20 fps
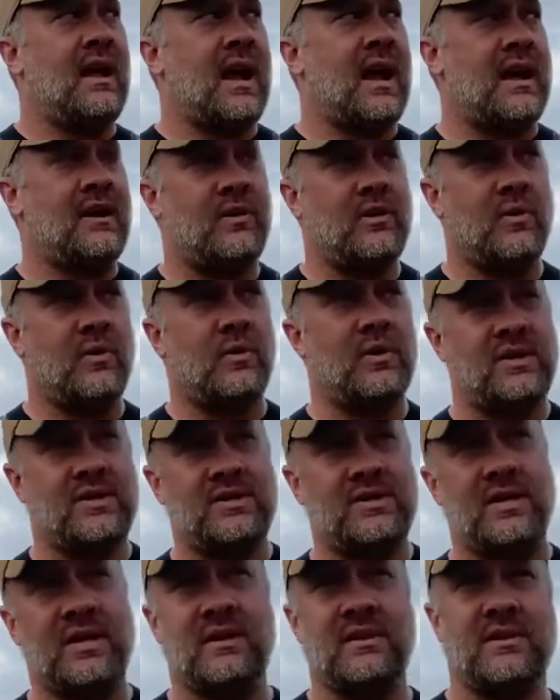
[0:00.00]
I don't know where to
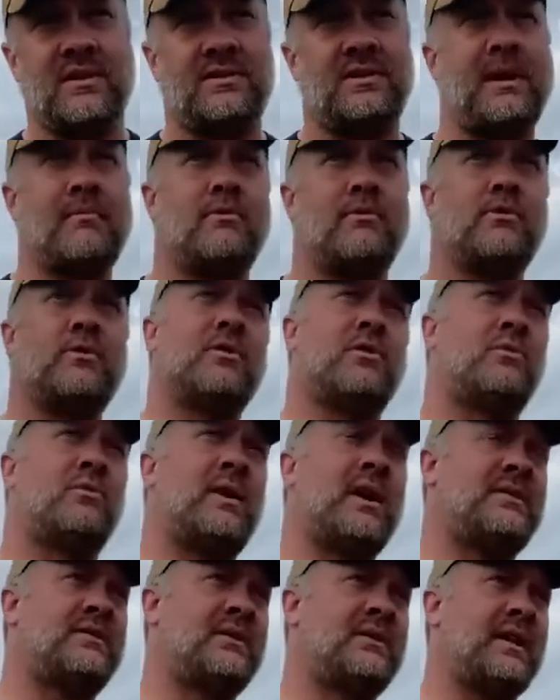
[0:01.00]
sit in this neighborhood or
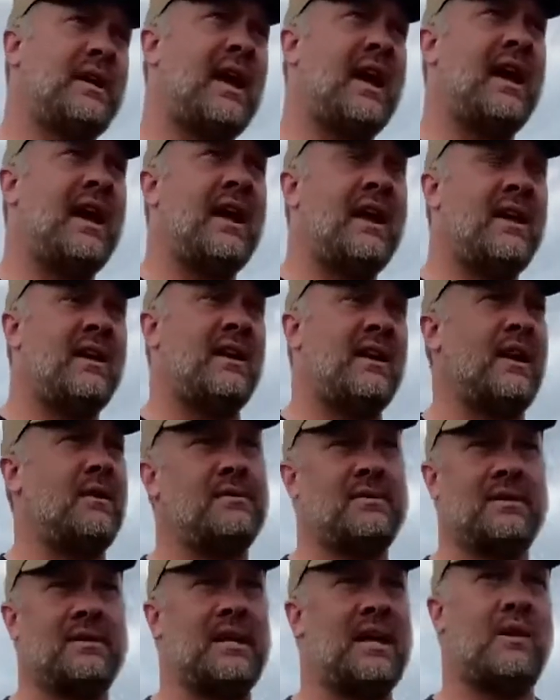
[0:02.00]
watch the guy. And I
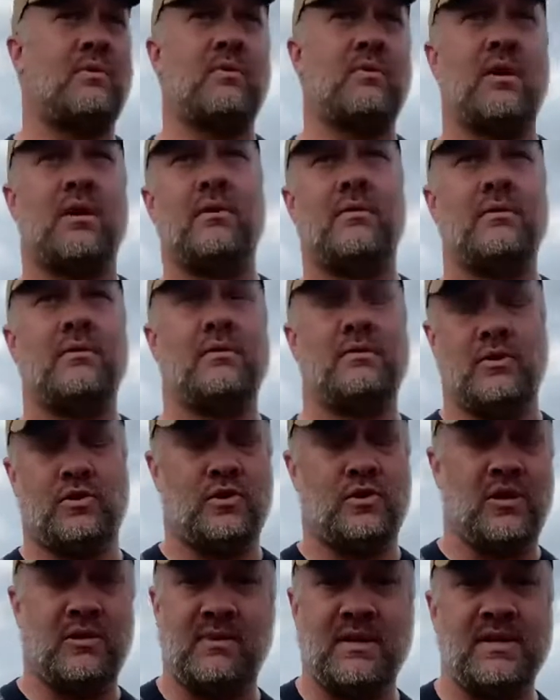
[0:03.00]
was like, well, you
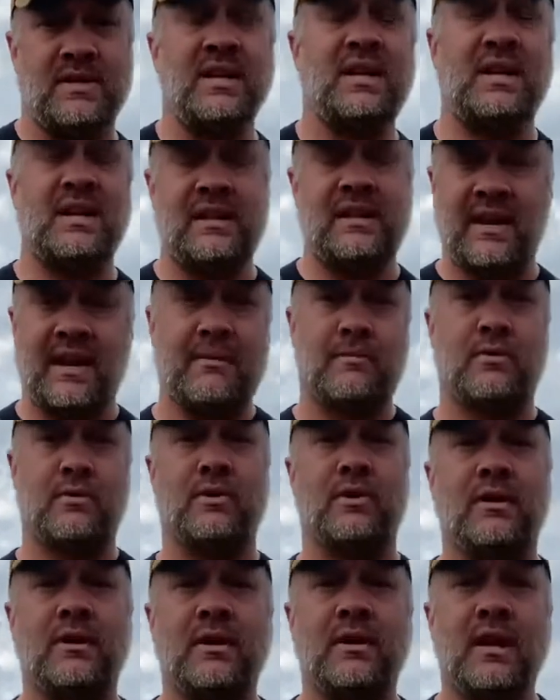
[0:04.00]
shouldn't be sitting in the
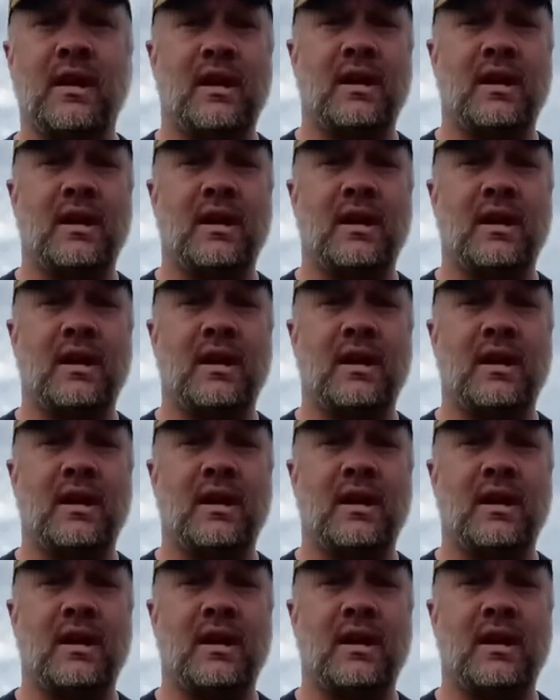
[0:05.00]
neighborhood.